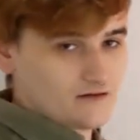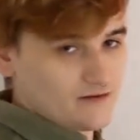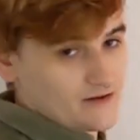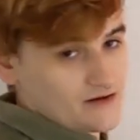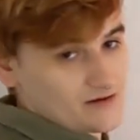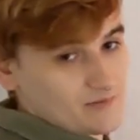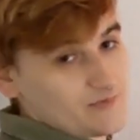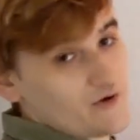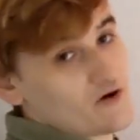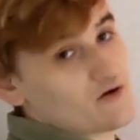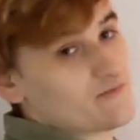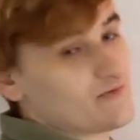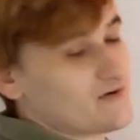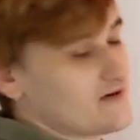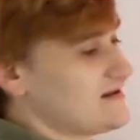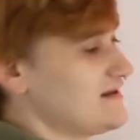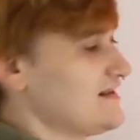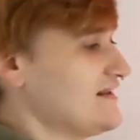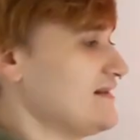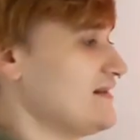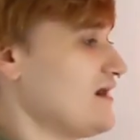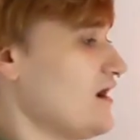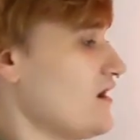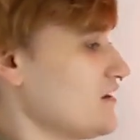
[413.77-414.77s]
an
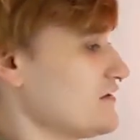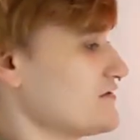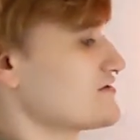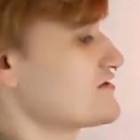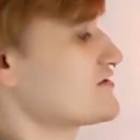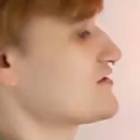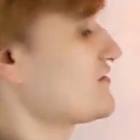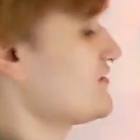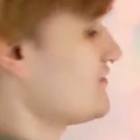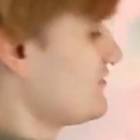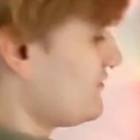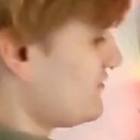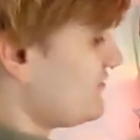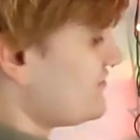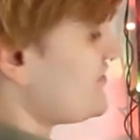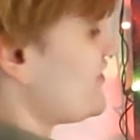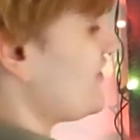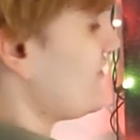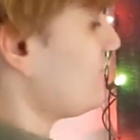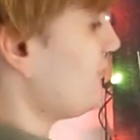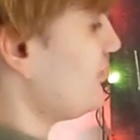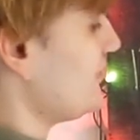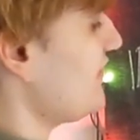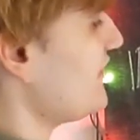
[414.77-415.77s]
appropriately large
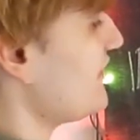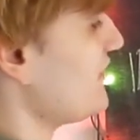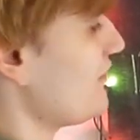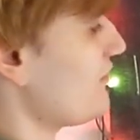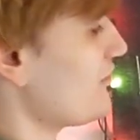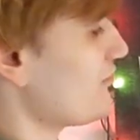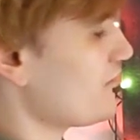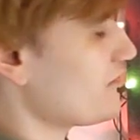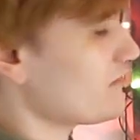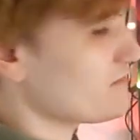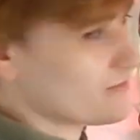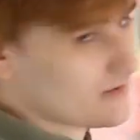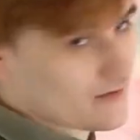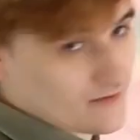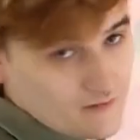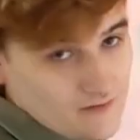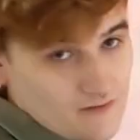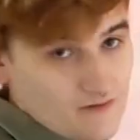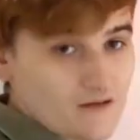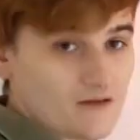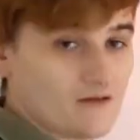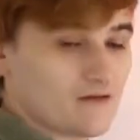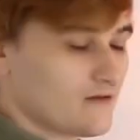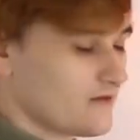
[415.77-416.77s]
general linear group.
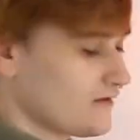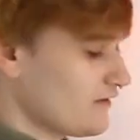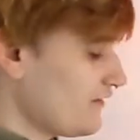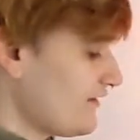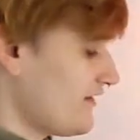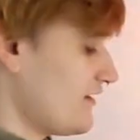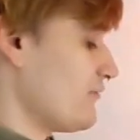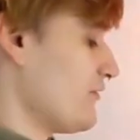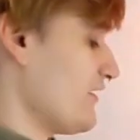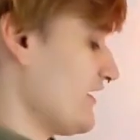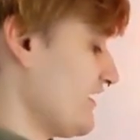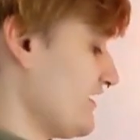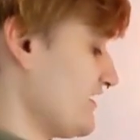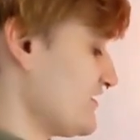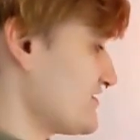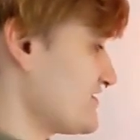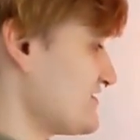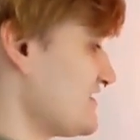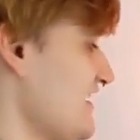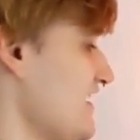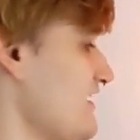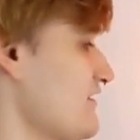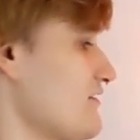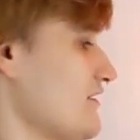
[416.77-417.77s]
And we're going to
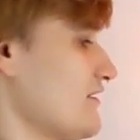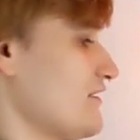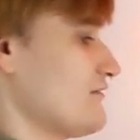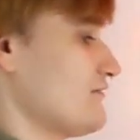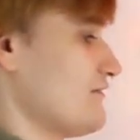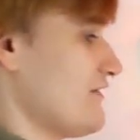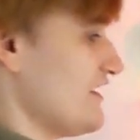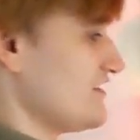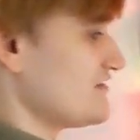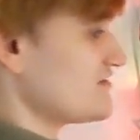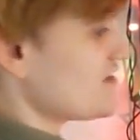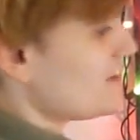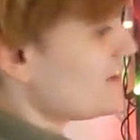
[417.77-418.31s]
see that they